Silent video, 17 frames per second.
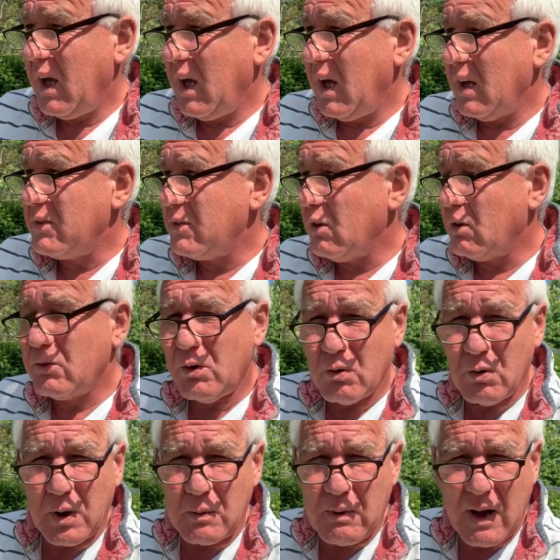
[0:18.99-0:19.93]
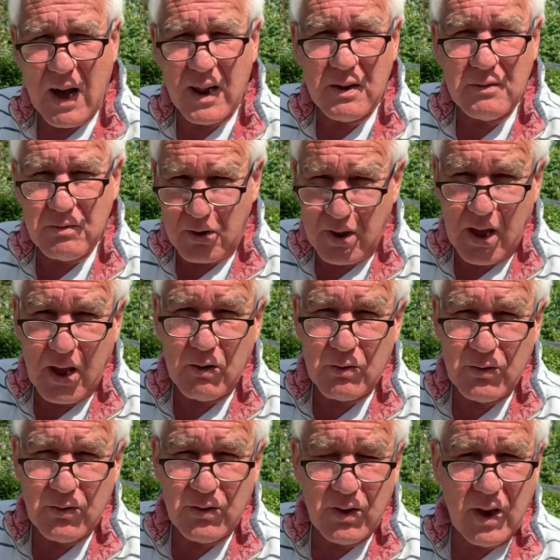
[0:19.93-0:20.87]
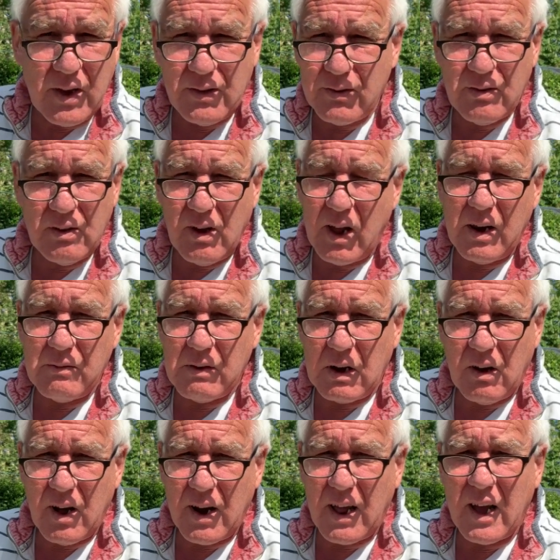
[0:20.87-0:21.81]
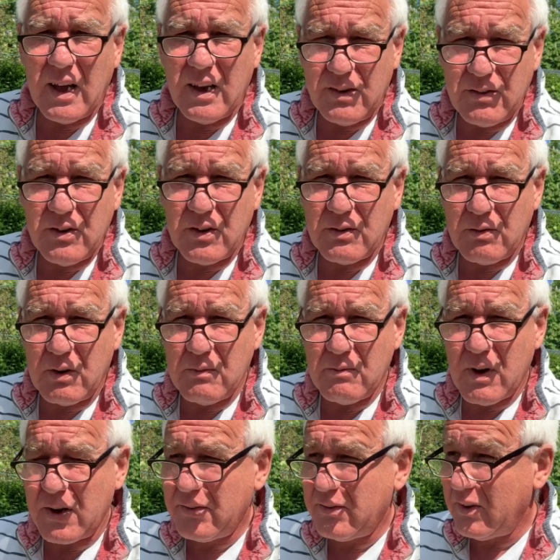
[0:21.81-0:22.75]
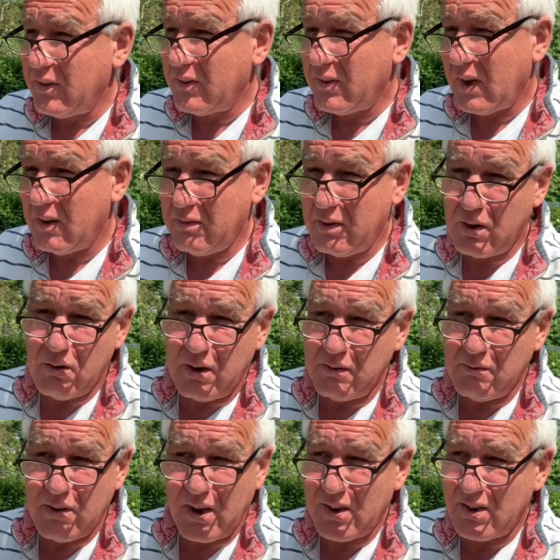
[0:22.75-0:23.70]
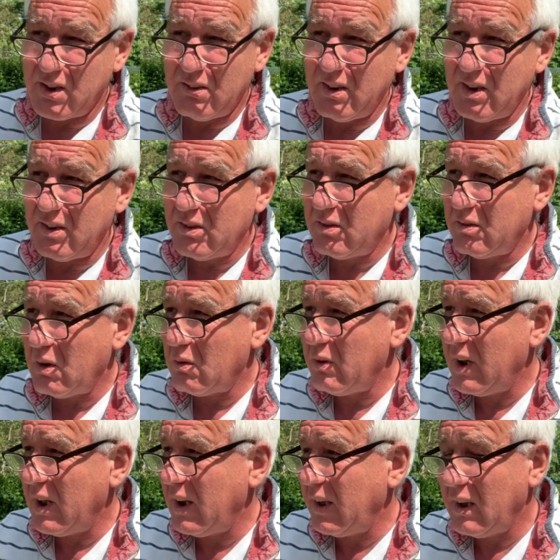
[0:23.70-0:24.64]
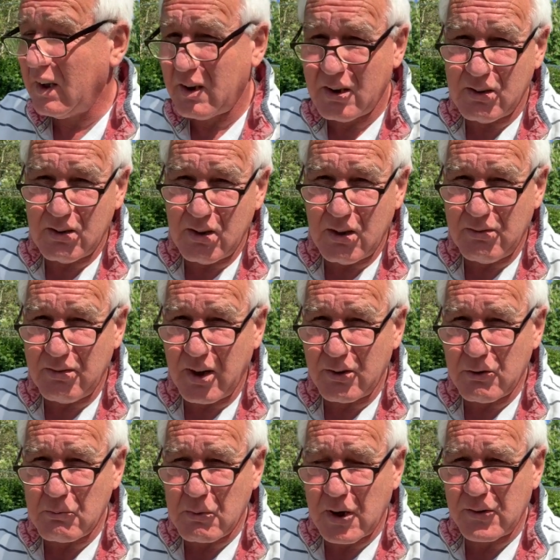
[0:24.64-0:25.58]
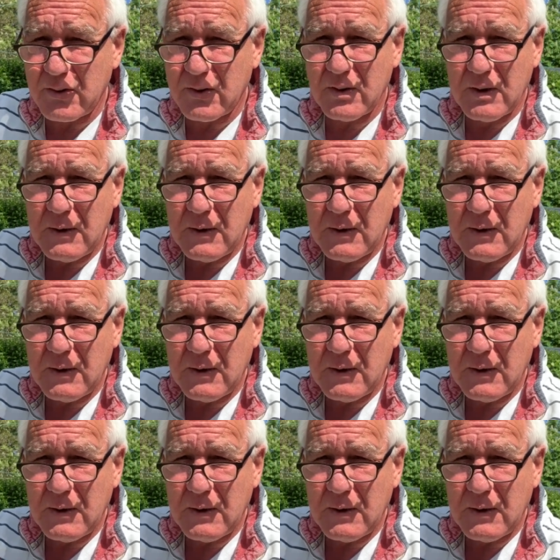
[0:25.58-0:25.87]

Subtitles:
It's not talking about anything else. It's anything like that. It's just for investors. So if you're not an investor, it's not really going to affect you much.